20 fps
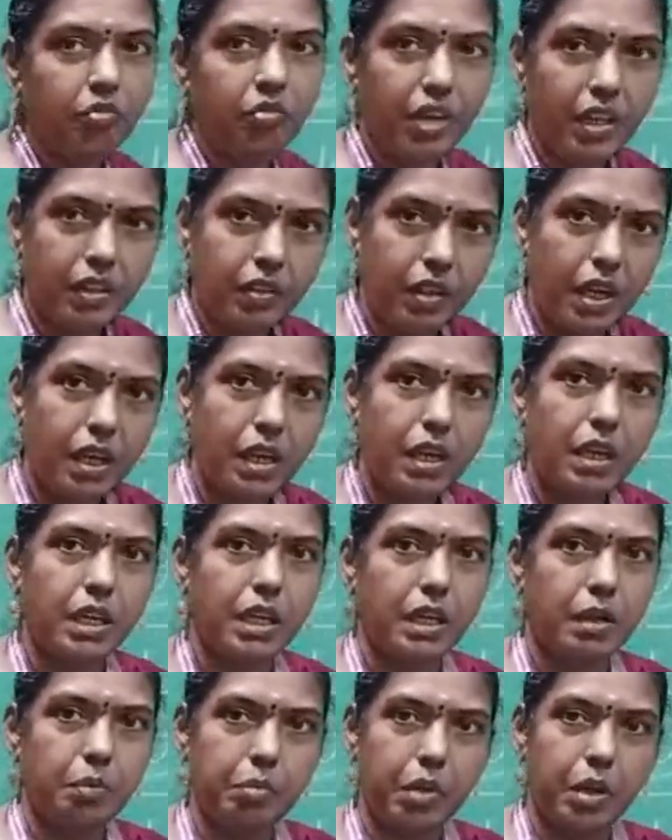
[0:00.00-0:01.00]
whether
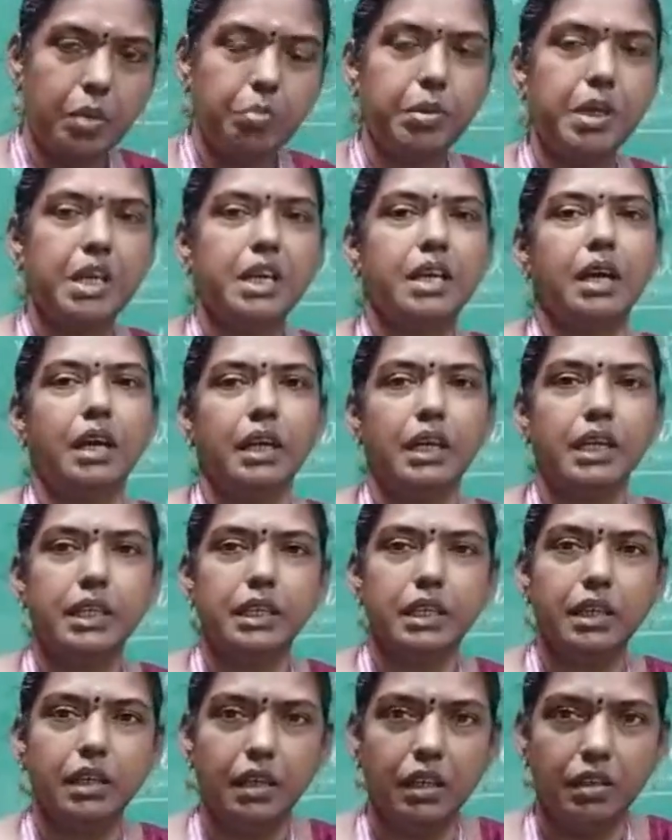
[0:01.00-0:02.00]
he may be
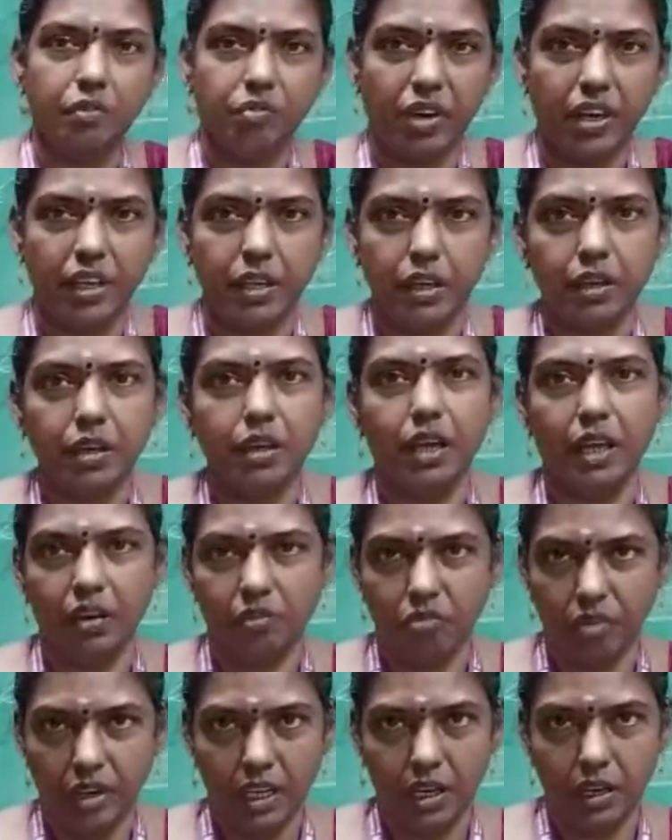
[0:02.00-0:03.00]
connected wired or
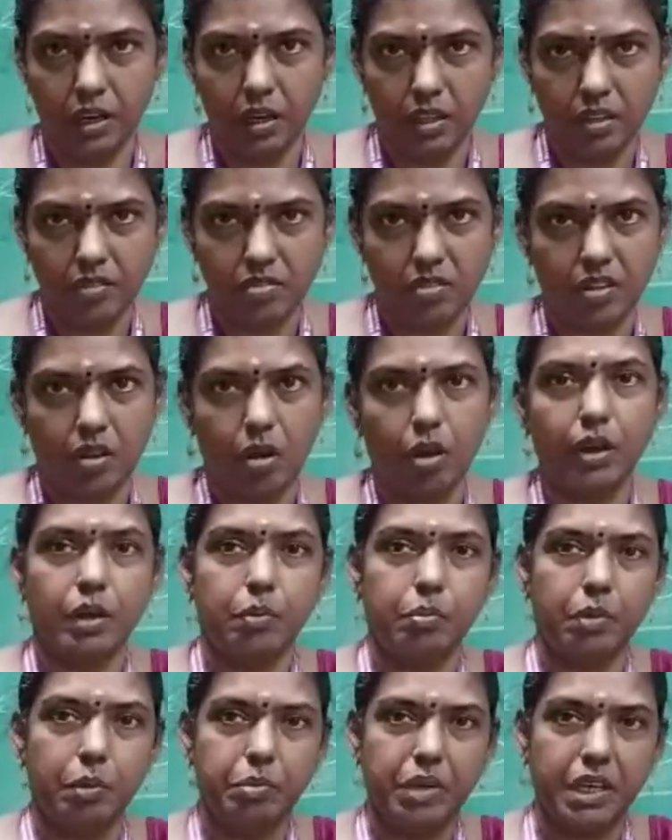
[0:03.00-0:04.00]
wireless, or he
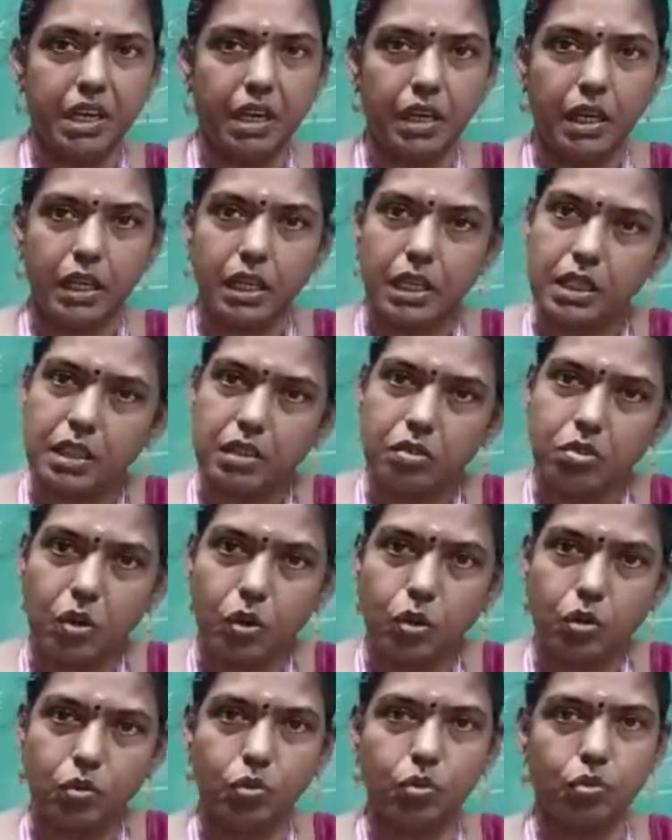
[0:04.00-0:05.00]
may be connected
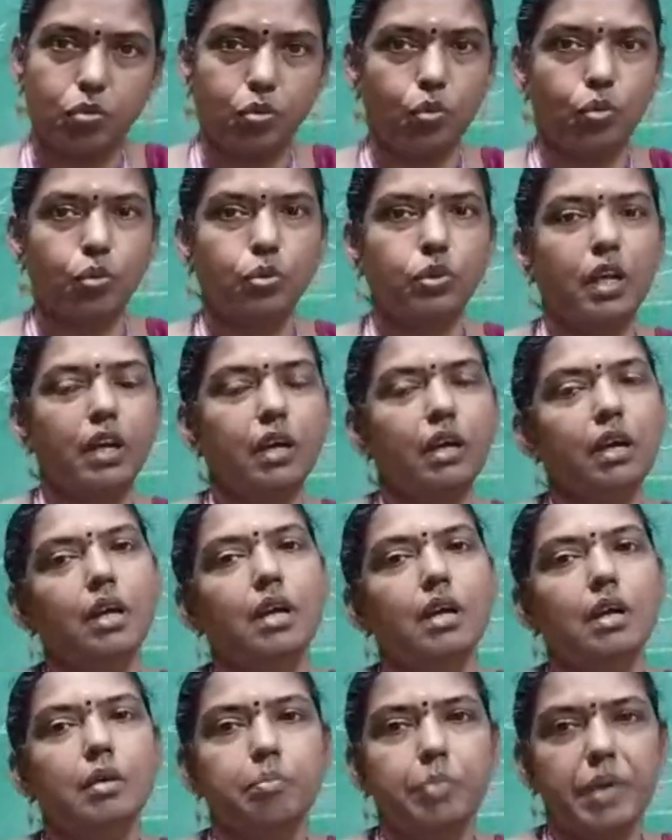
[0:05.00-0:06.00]
through the
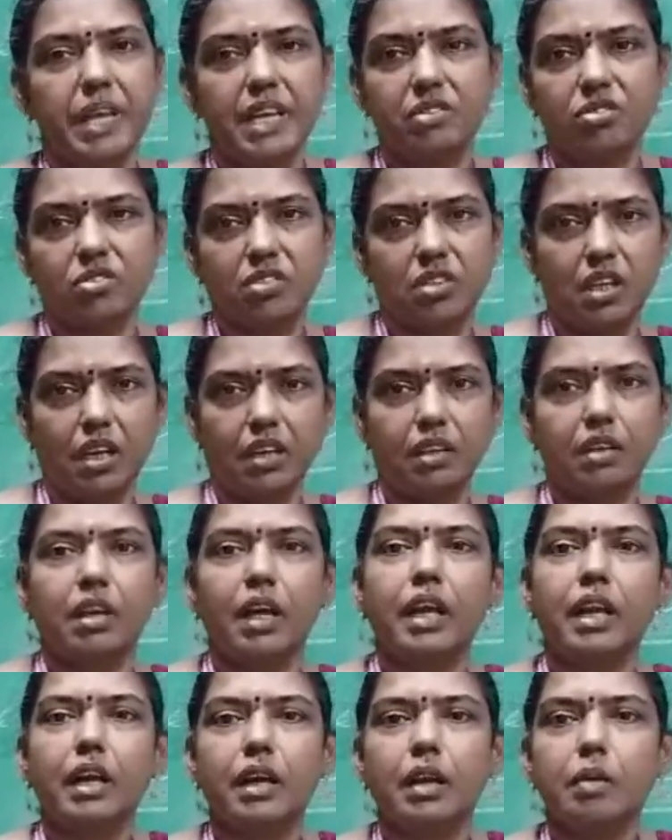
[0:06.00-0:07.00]
PSTN,
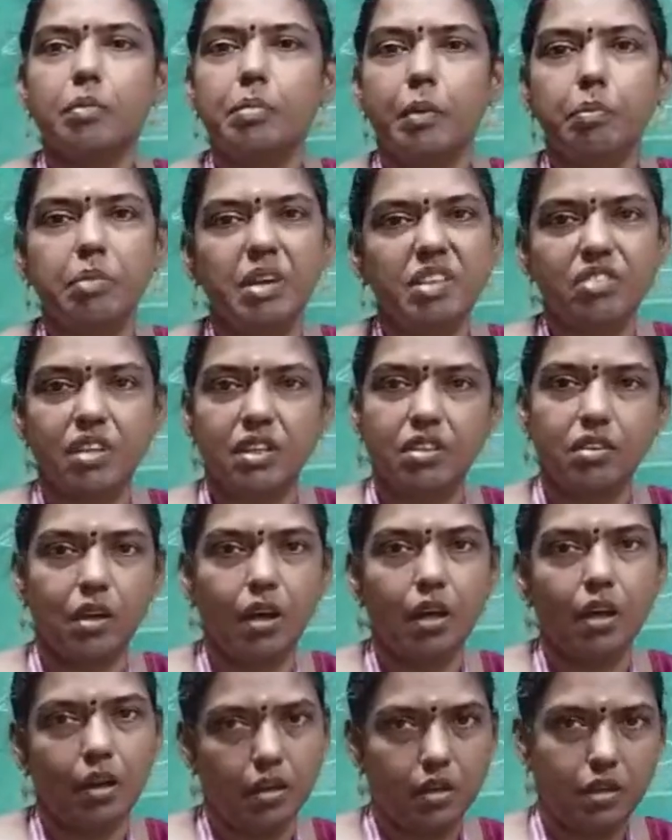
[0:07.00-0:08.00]
directly public
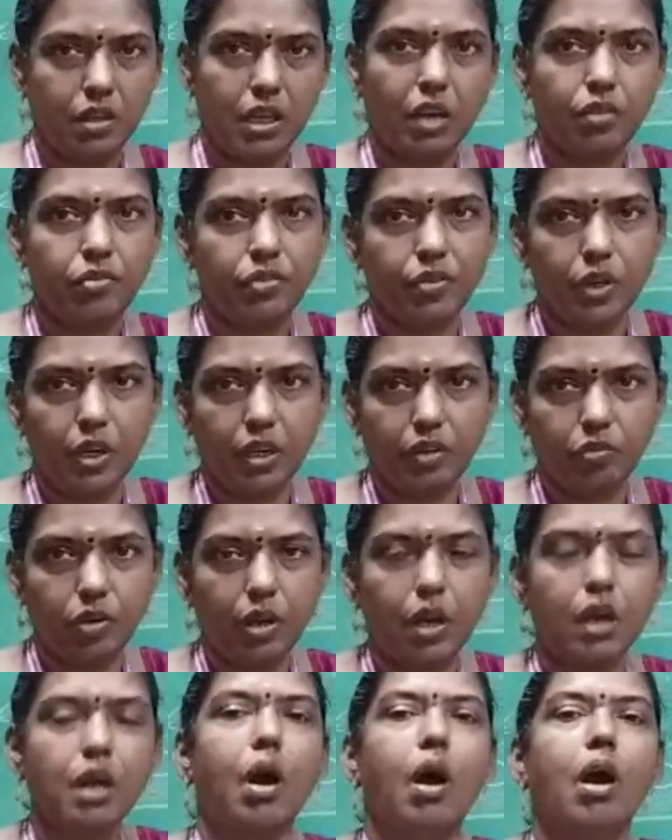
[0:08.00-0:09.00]
sector telephone
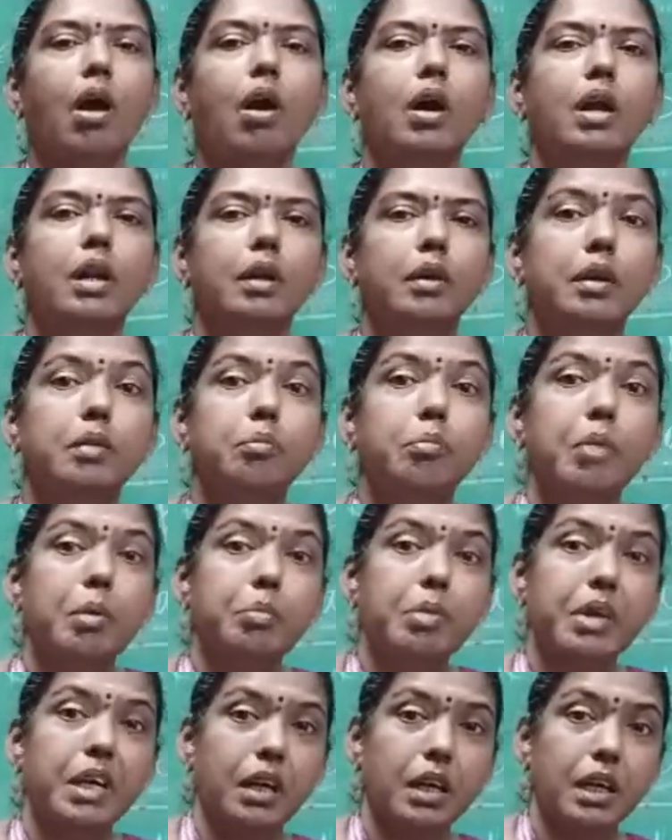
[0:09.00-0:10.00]
network, or it may
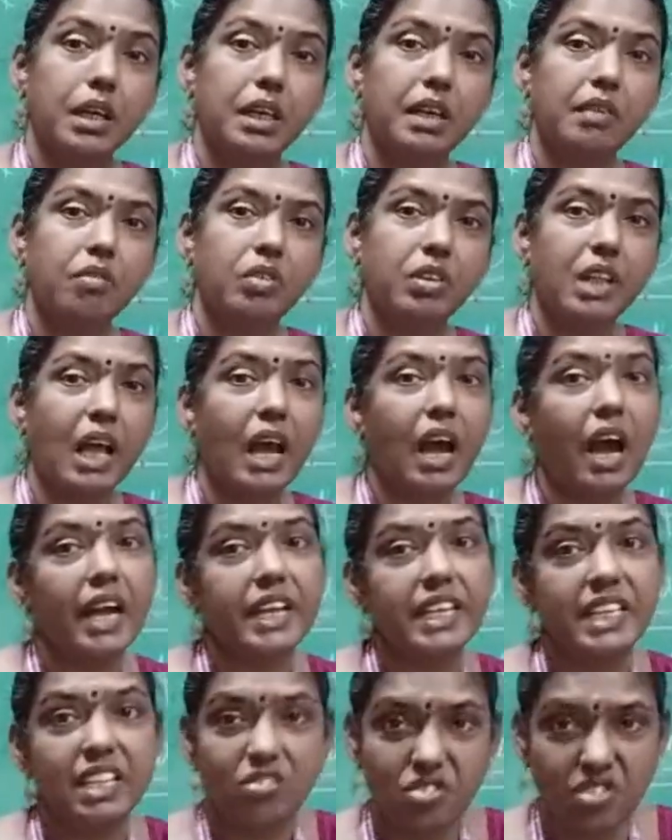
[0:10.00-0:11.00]
be connected with the
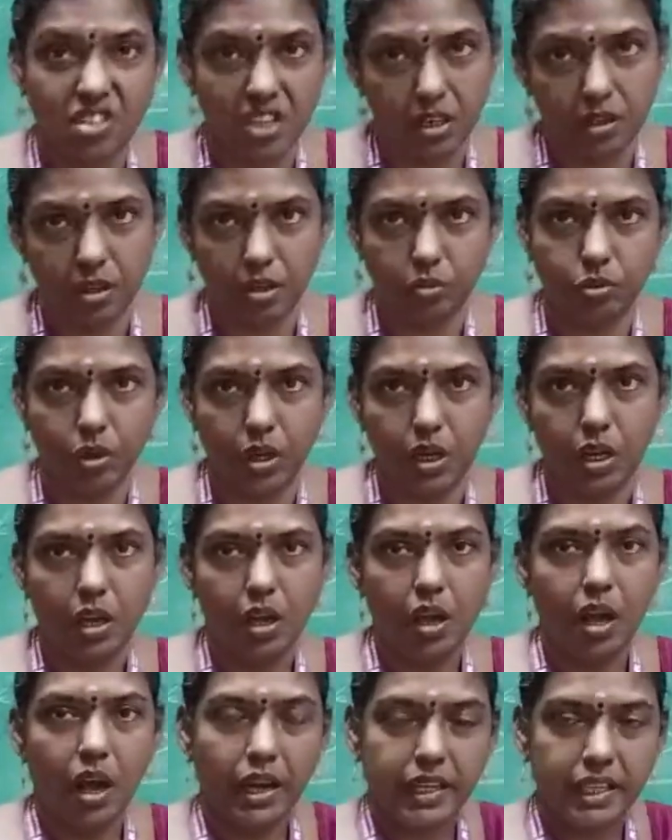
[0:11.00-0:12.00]
ISDN network.
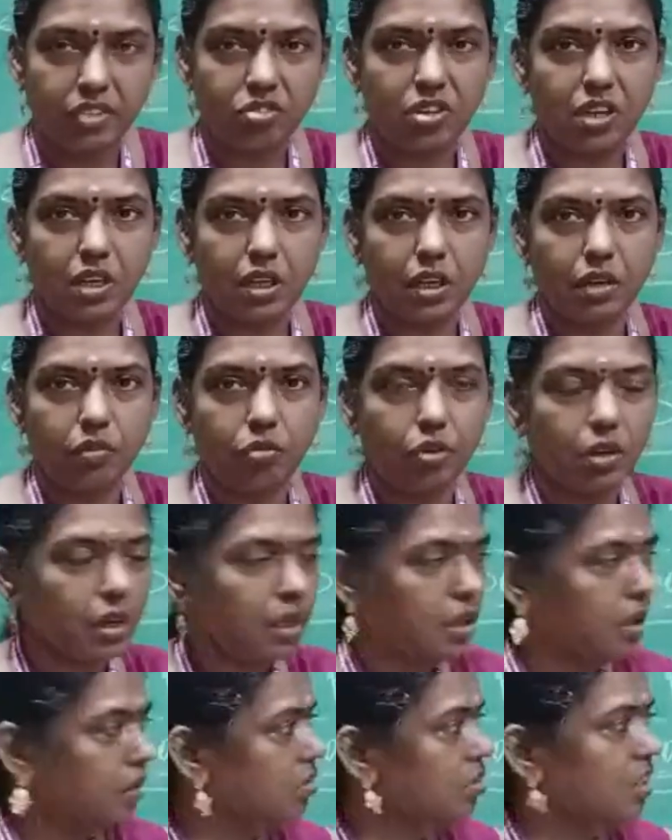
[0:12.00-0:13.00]
ISDN network
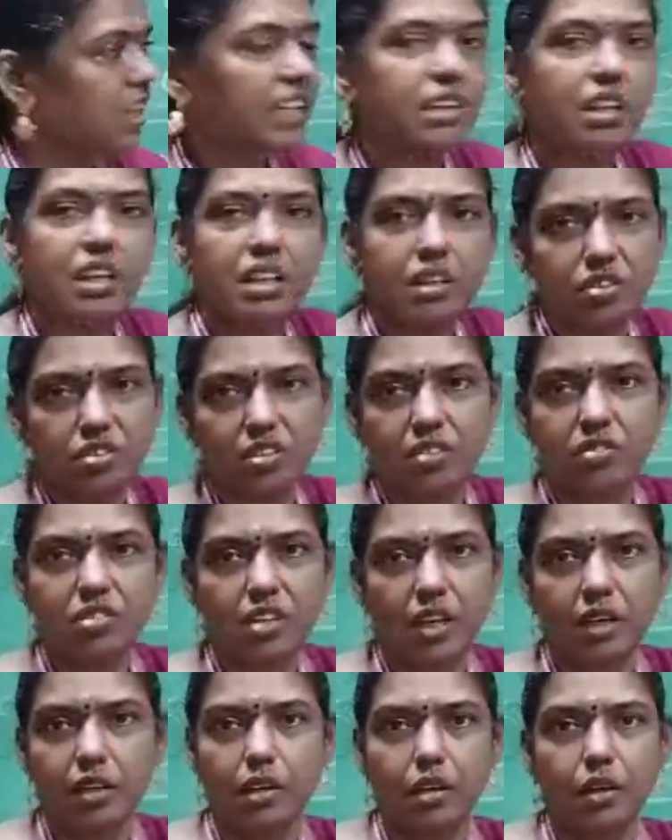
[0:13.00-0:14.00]
is international
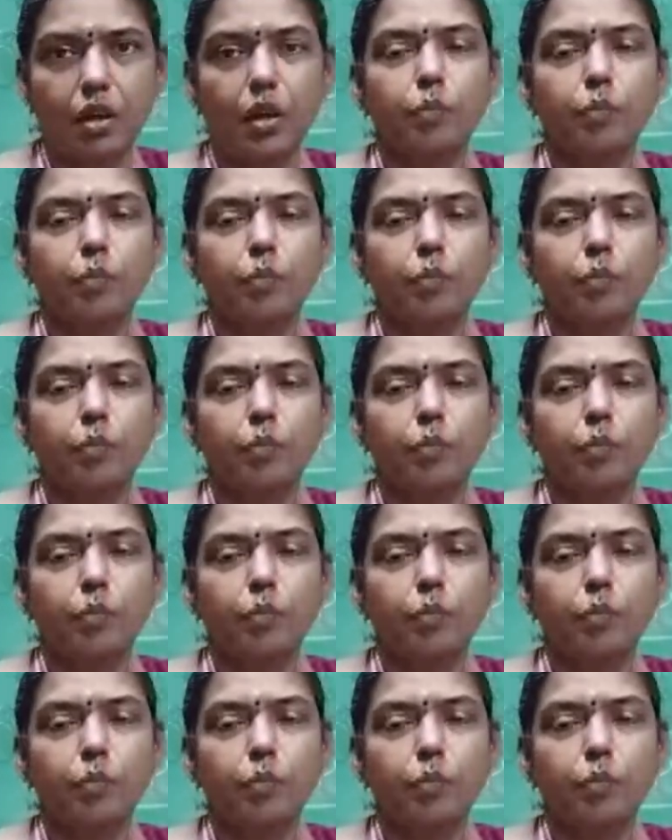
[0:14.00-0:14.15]
standard.